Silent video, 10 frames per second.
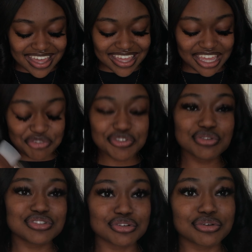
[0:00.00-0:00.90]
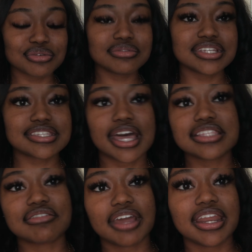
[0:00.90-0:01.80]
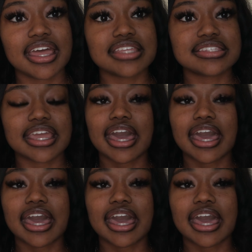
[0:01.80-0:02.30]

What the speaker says: If you do decide to write an essay,